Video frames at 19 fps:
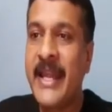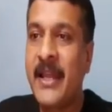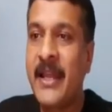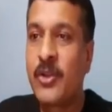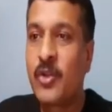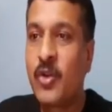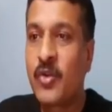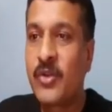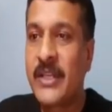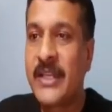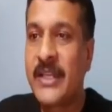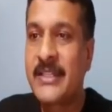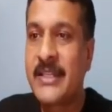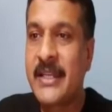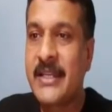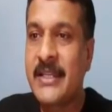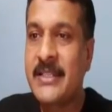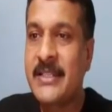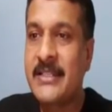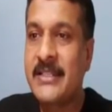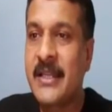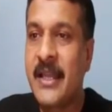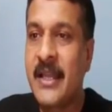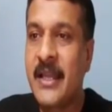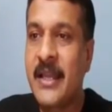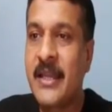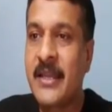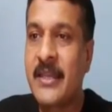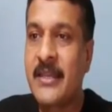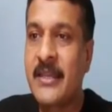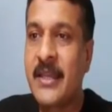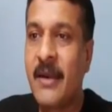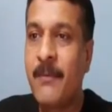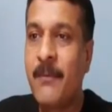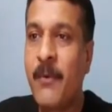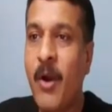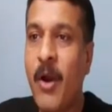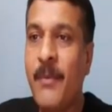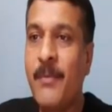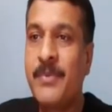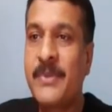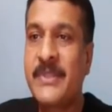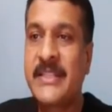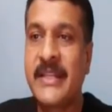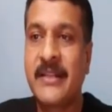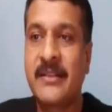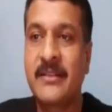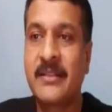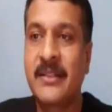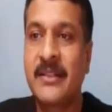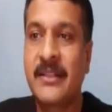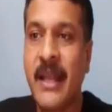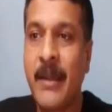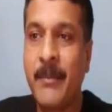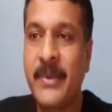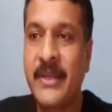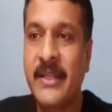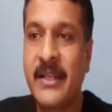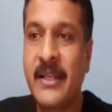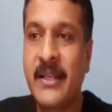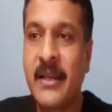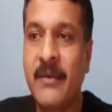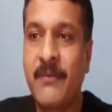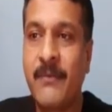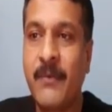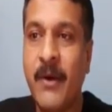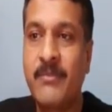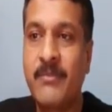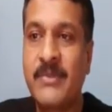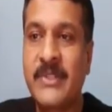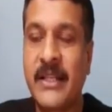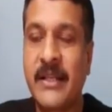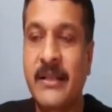notation is f of z, capital F of z.